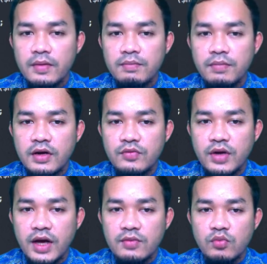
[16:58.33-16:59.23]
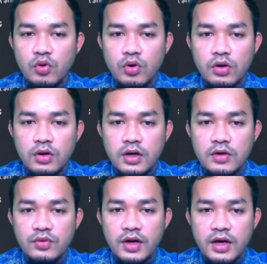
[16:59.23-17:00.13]
but we add more.
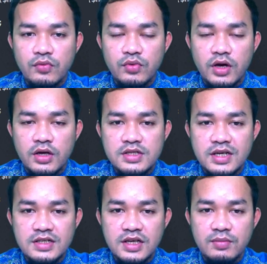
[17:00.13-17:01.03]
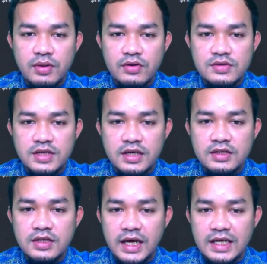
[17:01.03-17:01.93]
We are discussing about
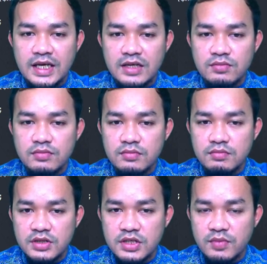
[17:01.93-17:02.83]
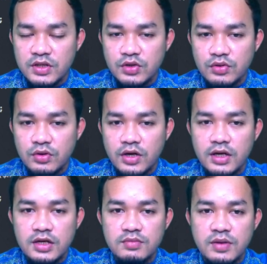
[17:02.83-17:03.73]
set and get magic method.
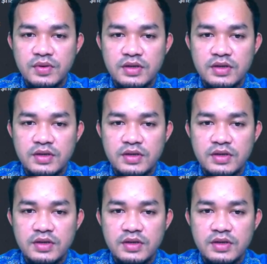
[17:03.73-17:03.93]
Okay, remember